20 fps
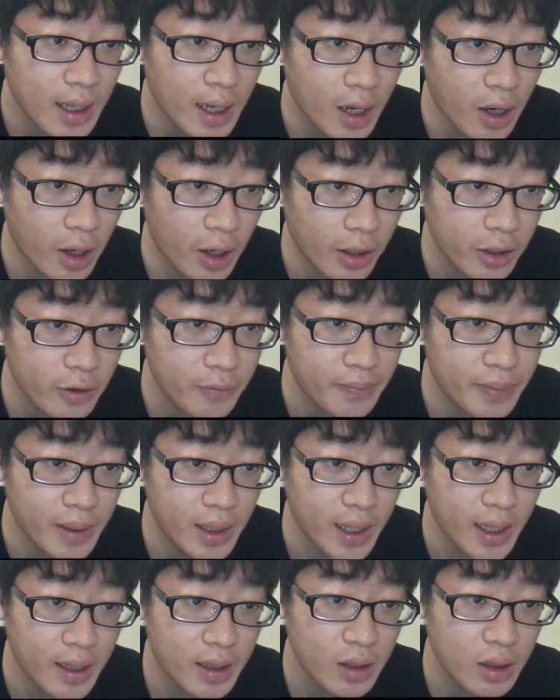
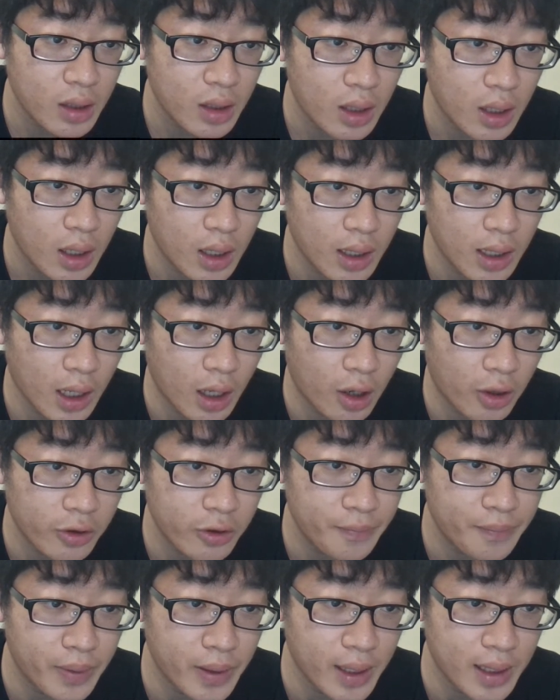autoplay
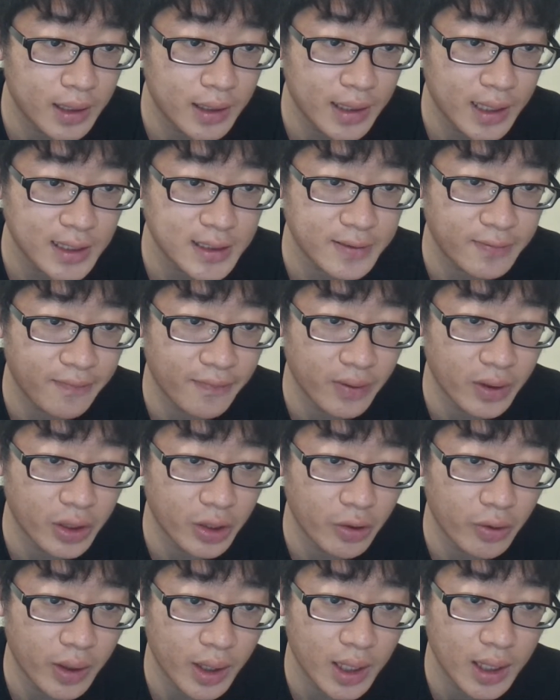the next
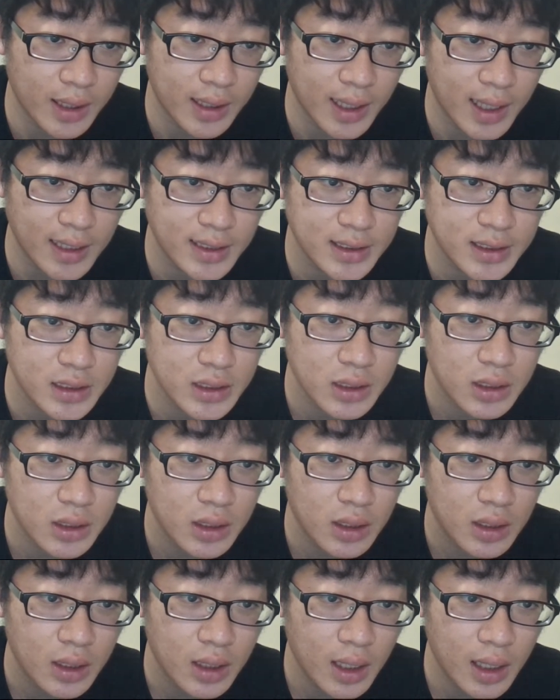video, and let's
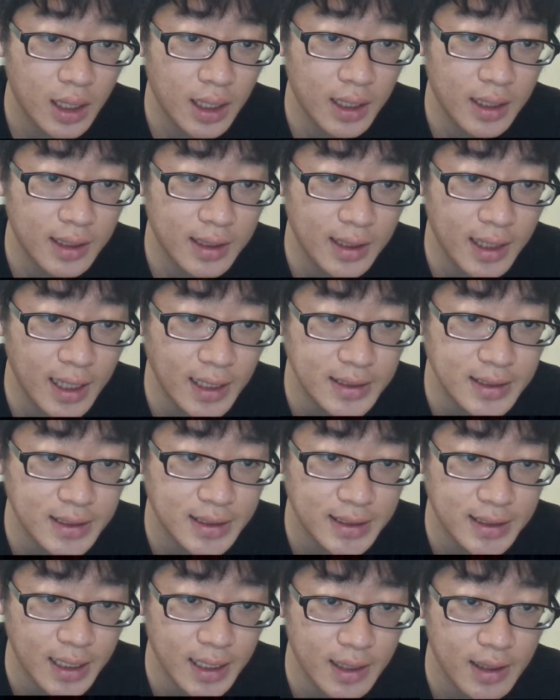
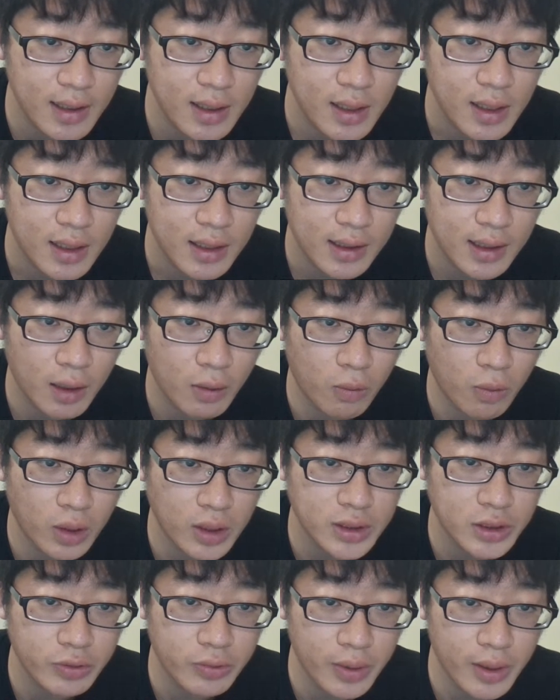say that
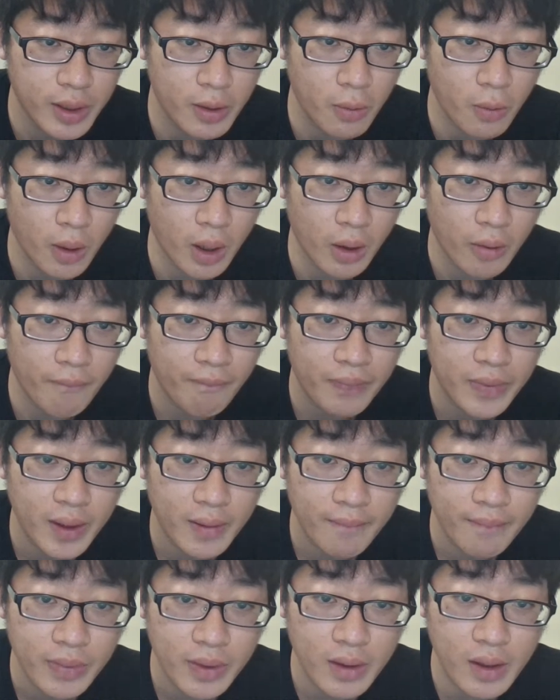works really well.
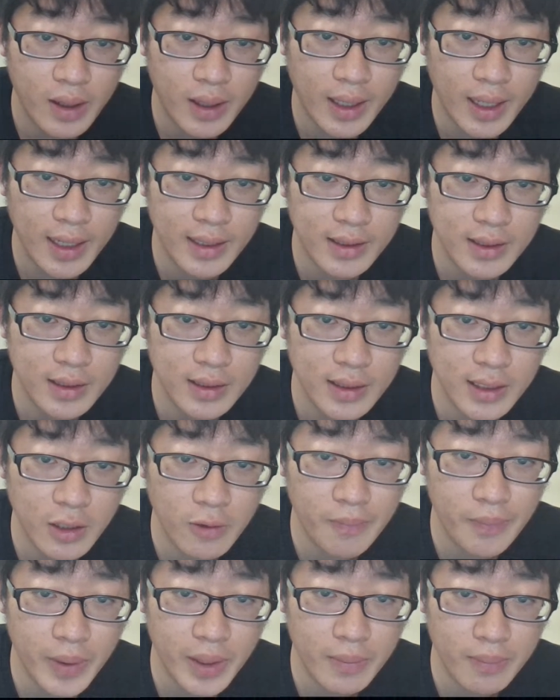They're getting a
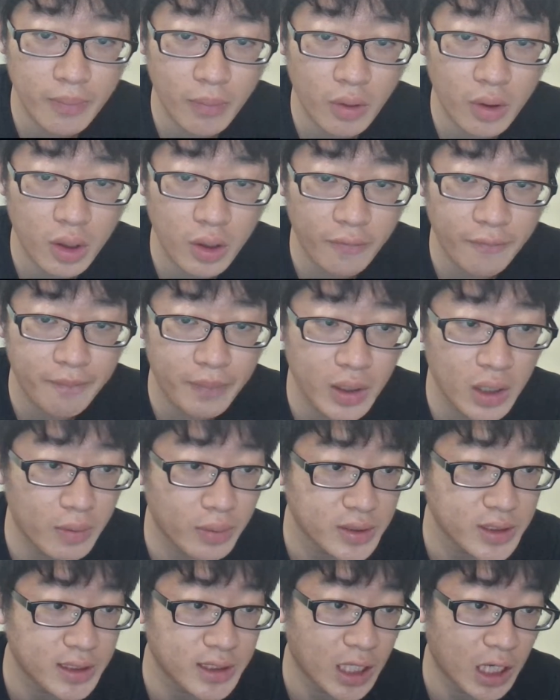little bit more of
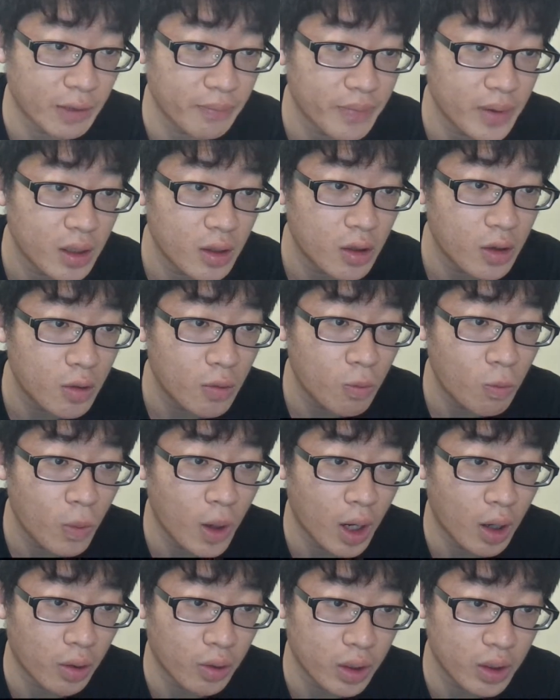people's time.
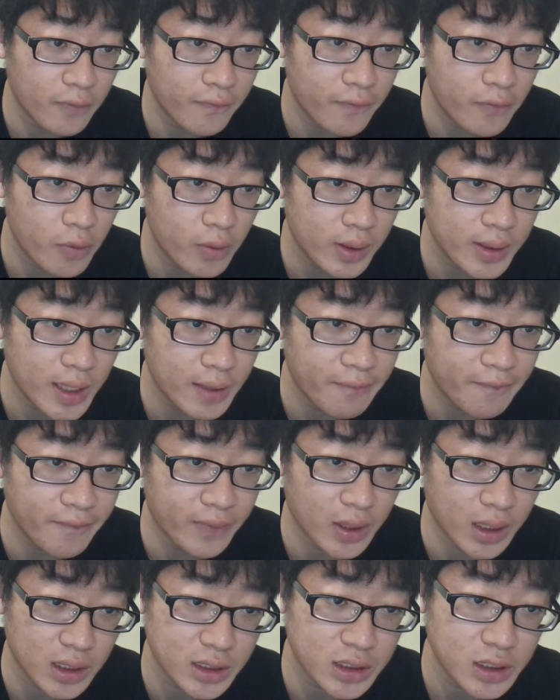Well, if you're
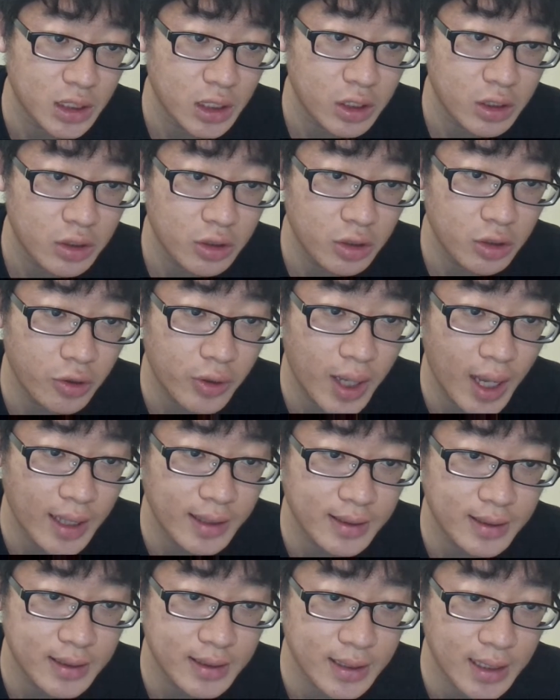Netflix, you look
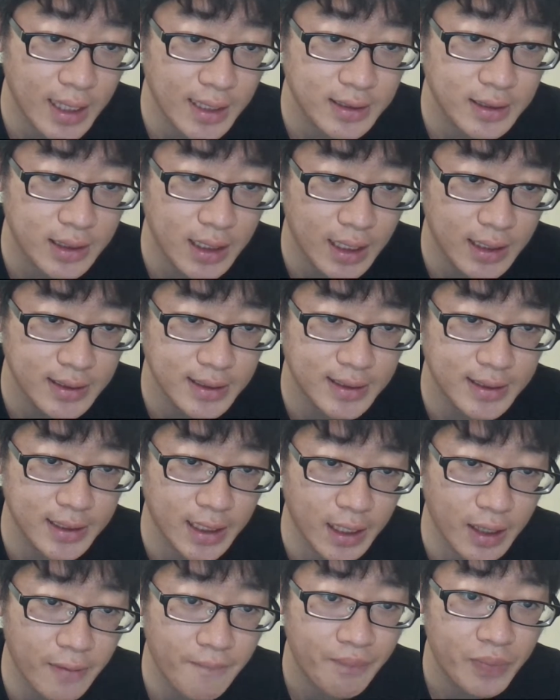at that and
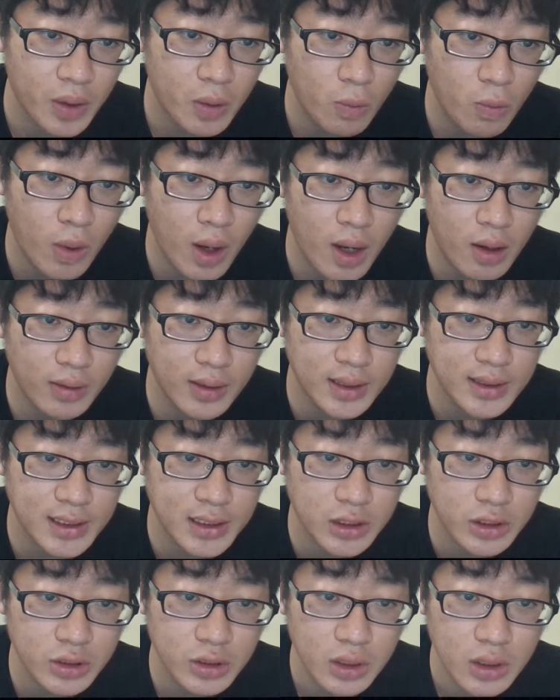say, well, that's